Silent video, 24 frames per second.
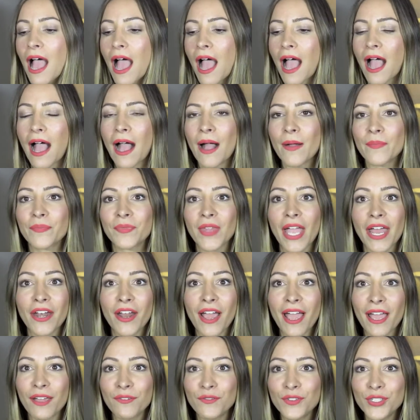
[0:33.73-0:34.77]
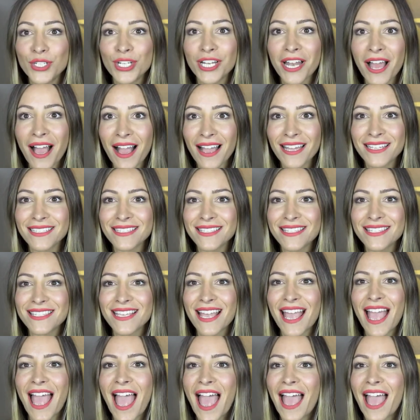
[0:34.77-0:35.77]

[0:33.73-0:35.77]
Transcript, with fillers: Um, and I have new lights.